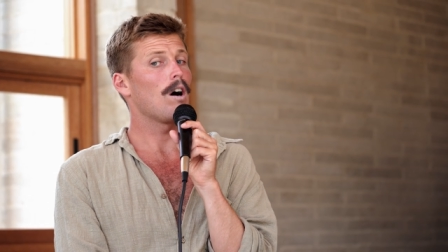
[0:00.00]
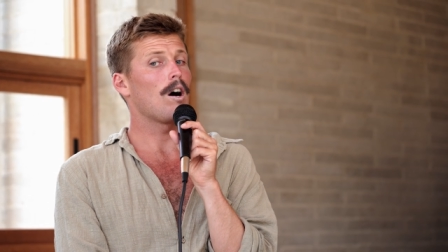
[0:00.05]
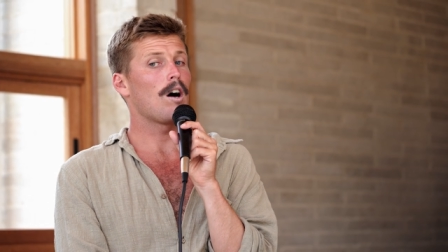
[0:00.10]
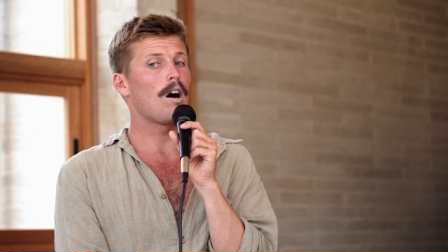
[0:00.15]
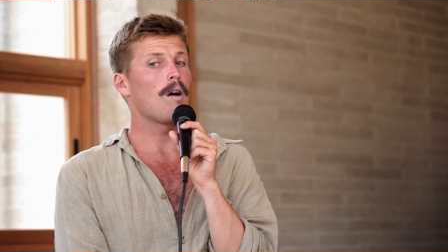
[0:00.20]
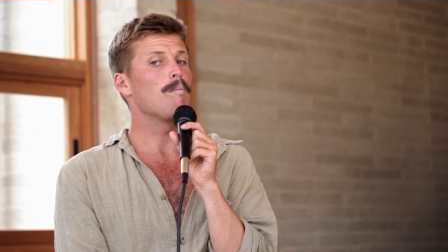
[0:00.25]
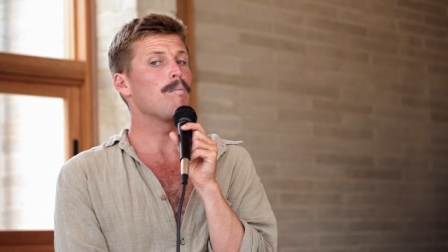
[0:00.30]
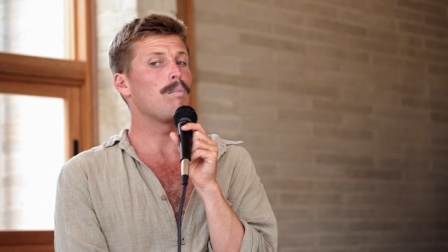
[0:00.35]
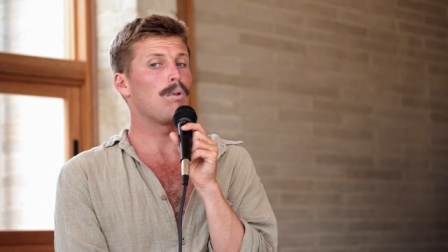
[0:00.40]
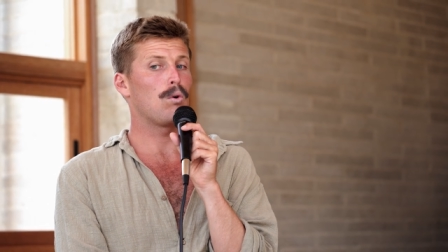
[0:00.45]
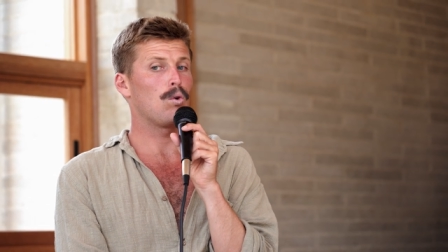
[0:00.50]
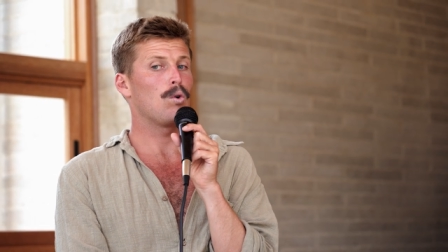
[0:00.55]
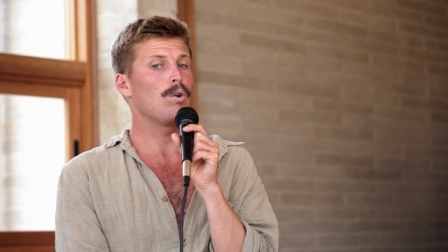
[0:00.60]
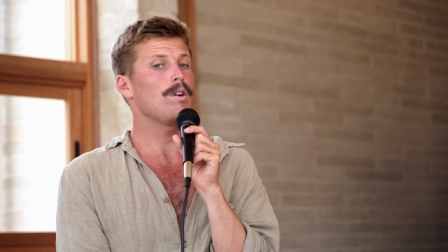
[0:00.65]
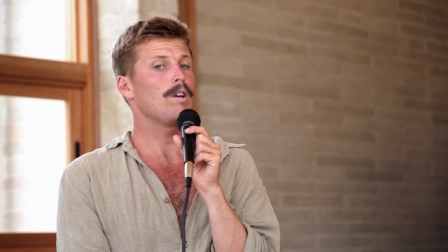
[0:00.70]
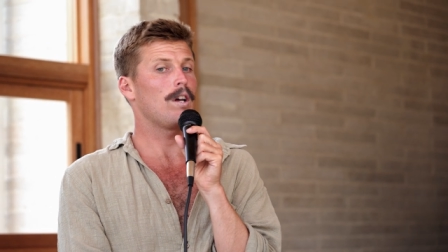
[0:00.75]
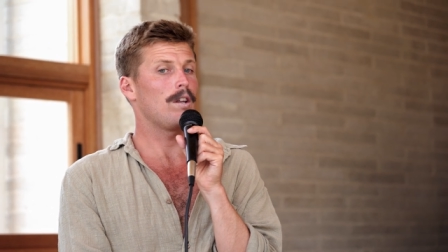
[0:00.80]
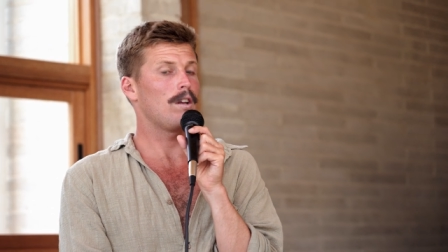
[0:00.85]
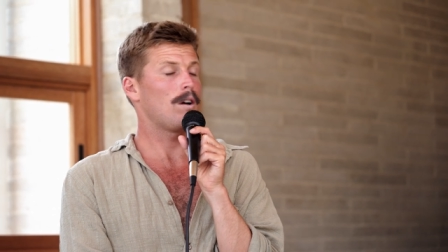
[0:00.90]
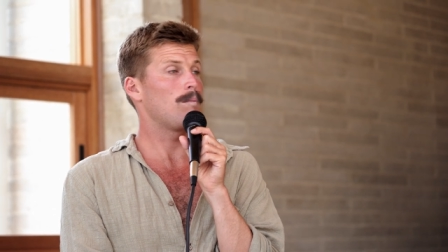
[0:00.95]
I'm
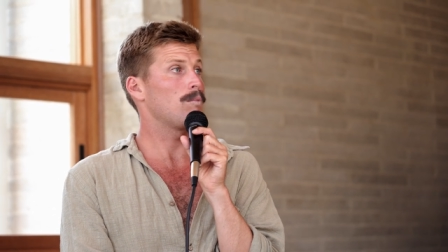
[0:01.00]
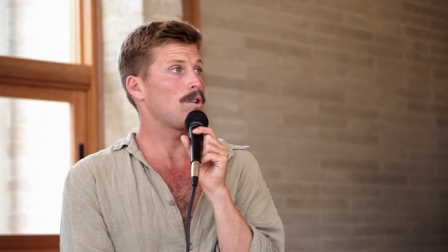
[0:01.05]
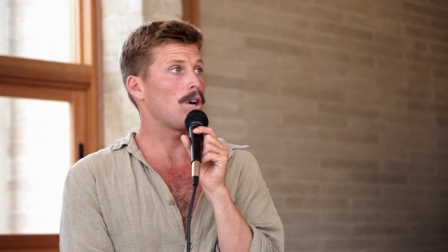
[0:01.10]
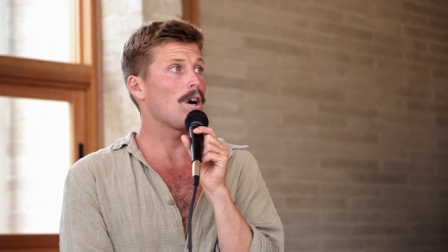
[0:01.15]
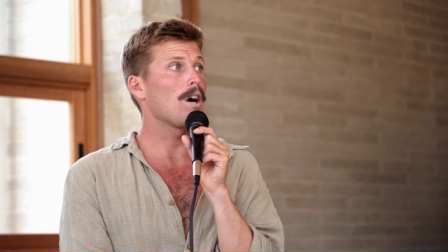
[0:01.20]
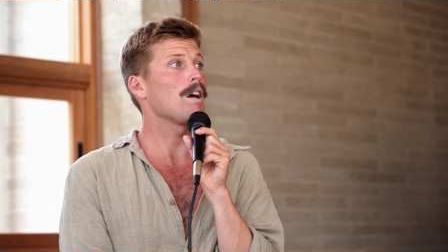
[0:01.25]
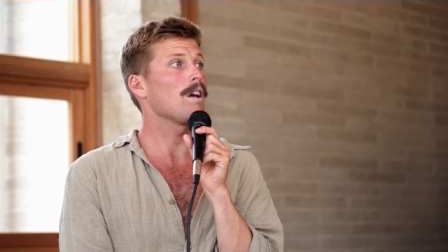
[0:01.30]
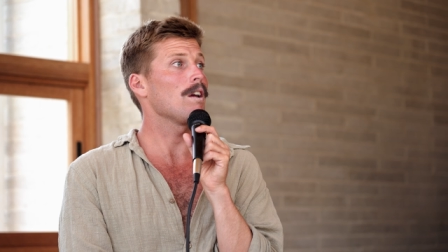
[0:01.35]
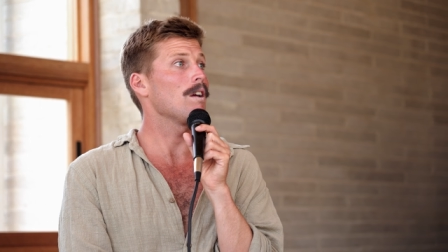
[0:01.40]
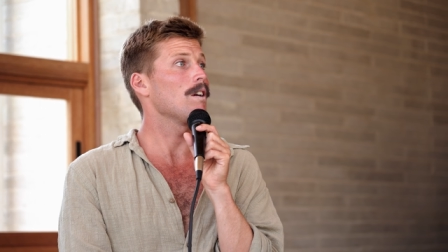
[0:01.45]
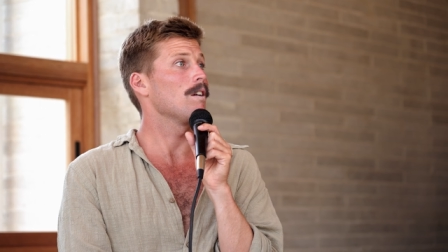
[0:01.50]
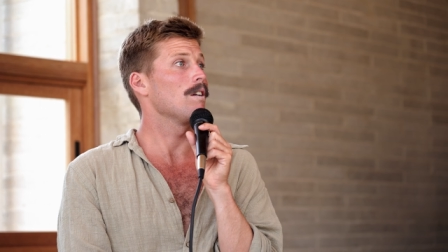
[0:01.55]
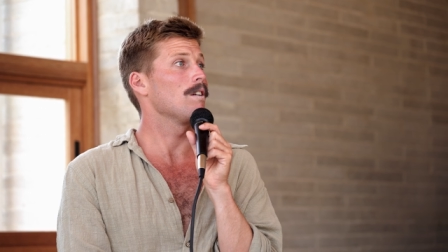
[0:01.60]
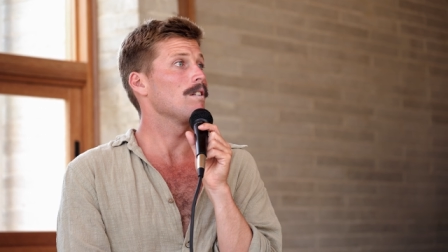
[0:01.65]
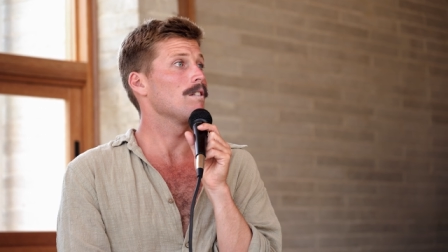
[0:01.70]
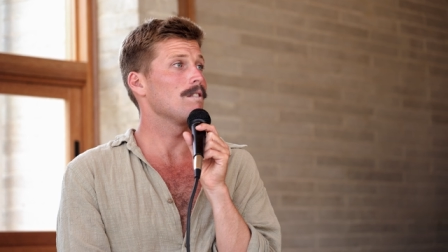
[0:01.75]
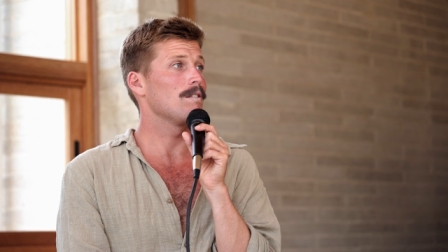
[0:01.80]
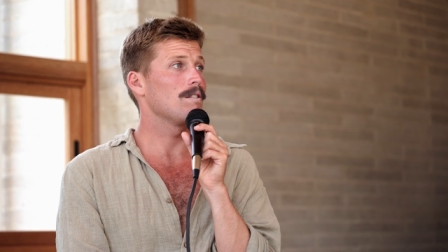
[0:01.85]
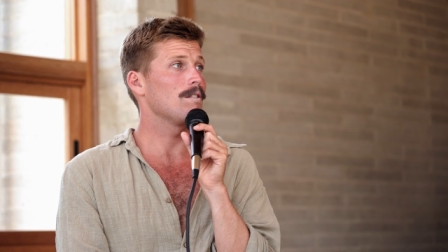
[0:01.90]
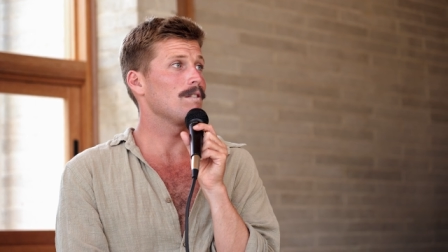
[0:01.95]
bored and I'm dying. We
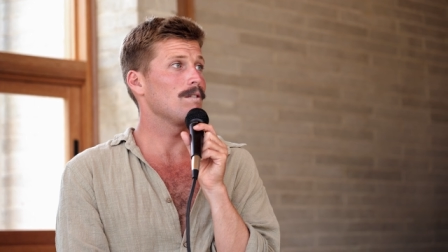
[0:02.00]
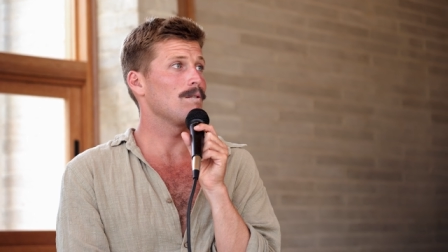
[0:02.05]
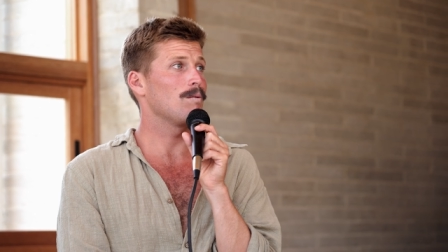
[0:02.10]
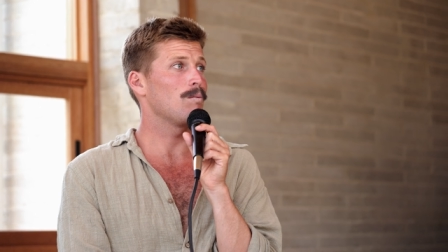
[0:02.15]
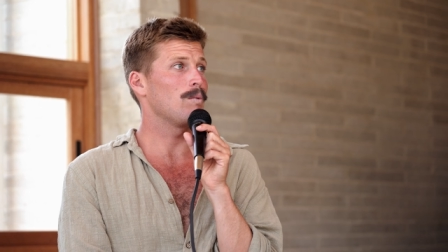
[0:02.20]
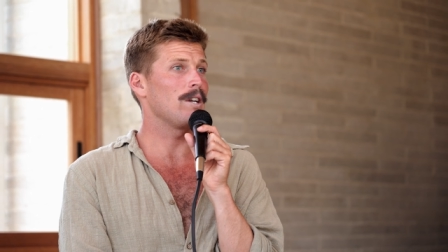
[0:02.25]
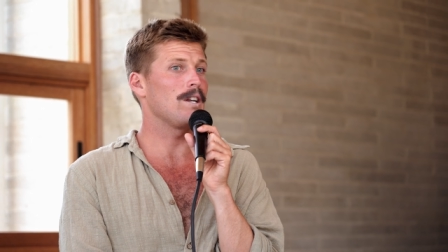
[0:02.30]
need to mix this.